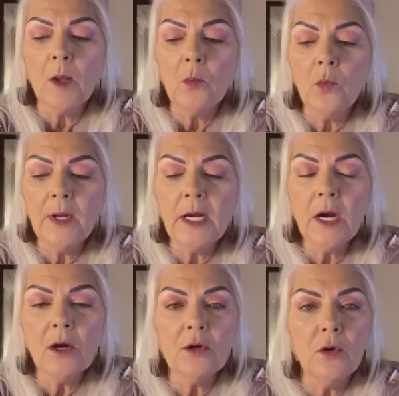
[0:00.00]
We
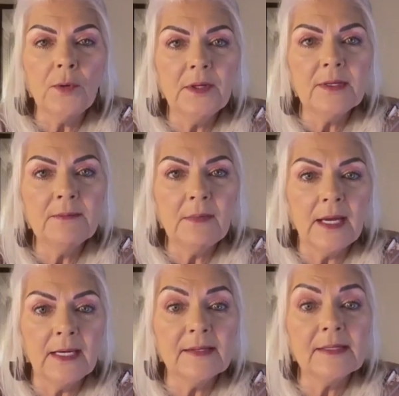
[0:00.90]
are going to
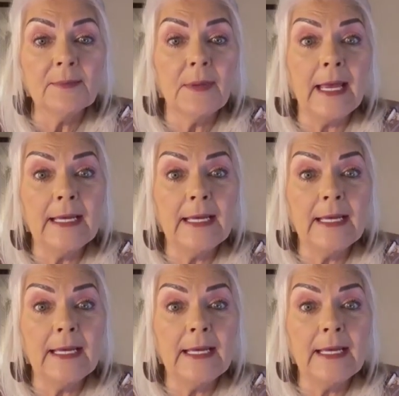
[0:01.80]
make some